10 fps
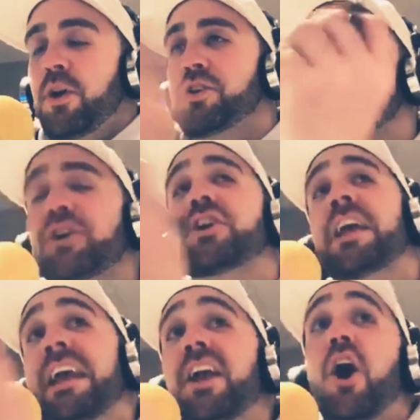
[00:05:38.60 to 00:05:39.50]

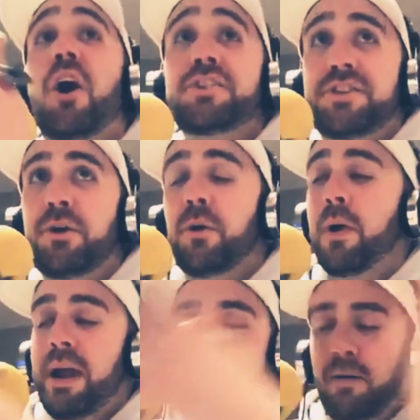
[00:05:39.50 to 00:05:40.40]
clinging on to,
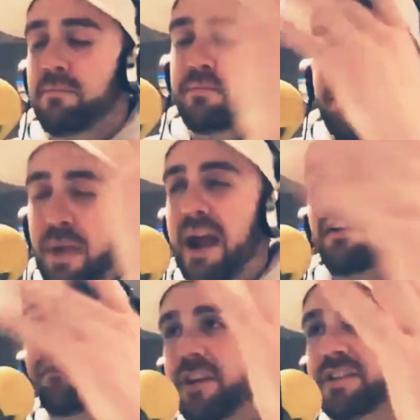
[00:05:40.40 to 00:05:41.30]
and I'm
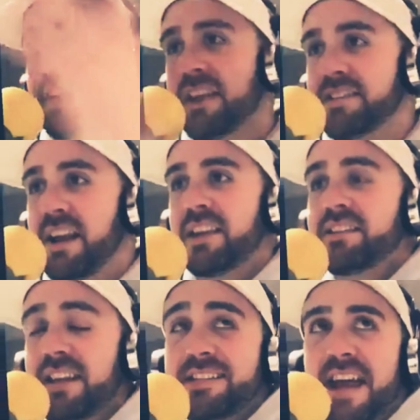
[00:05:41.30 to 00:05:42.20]
paraphrasing it, it's not
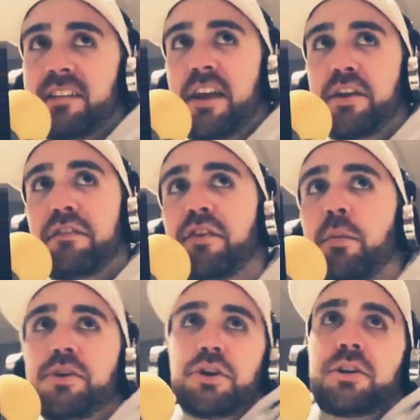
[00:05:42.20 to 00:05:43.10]
exactly how you feel, but
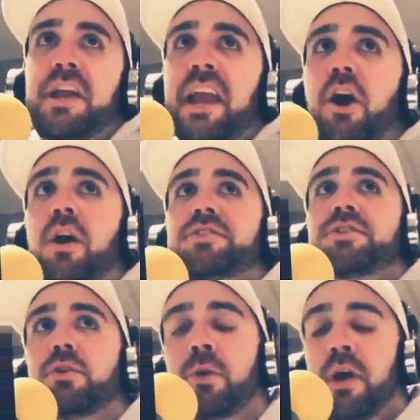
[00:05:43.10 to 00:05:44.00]
you're clinging on
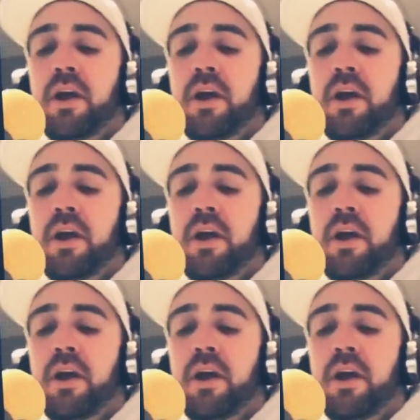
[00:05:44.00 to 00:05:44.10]
to